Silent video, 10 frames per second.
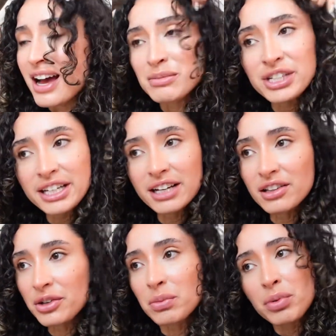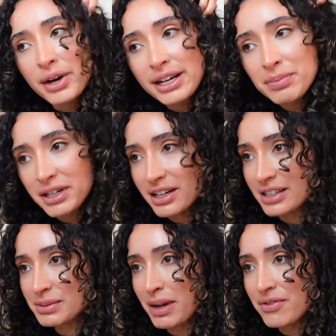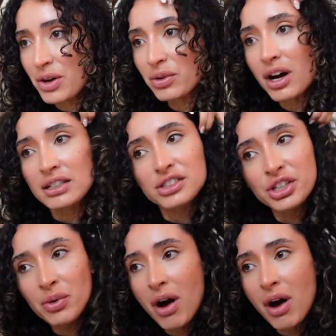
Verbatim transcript: I'm taking a little break because my phone got too